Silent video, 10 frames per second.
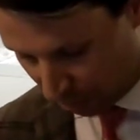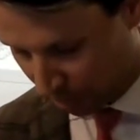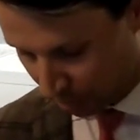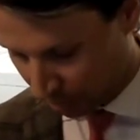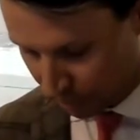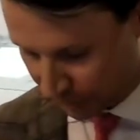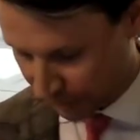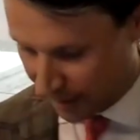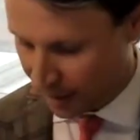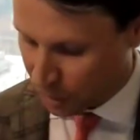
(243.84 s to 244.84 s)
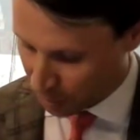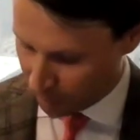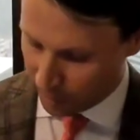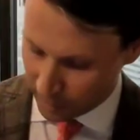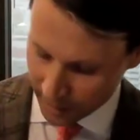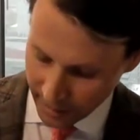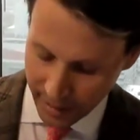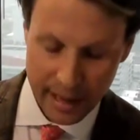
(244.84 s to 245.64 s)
the brokers. And in turn,